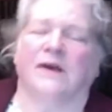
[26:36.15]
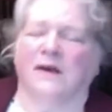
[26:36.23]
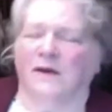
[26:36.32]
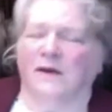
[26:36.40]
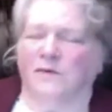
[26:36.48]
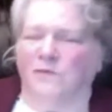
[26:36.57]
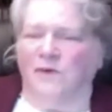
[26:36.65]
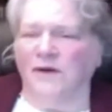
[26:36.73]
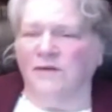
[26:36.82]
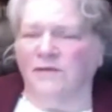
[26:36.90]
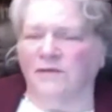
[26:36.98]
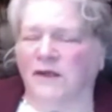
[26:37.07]
And one
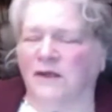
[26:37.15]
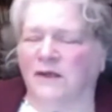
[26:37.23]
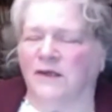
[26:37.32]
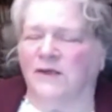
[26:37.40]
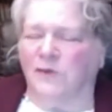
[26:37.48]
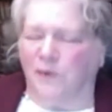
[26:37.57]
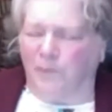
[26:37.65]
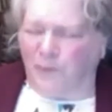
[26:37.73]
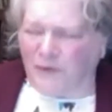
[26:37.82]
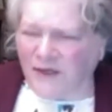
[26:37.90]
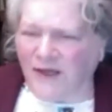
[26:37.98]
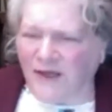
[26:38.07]
of the
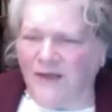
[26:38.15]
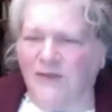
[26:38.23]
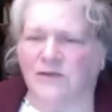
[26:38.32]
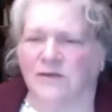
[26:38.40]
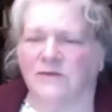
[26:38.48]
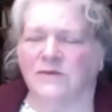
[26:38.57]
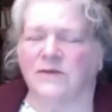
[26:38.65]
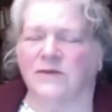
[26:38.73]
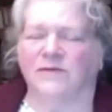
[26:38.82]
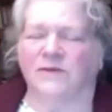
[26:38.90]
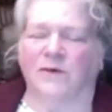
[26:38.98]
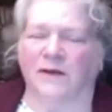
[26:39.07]
interpretations of
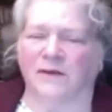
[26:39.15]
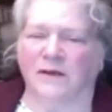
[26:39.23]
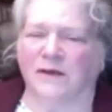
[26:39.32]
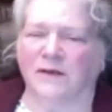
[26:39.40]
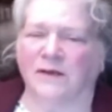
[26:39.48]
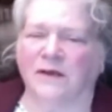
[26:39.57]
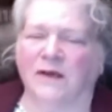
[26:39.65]
the wild hunt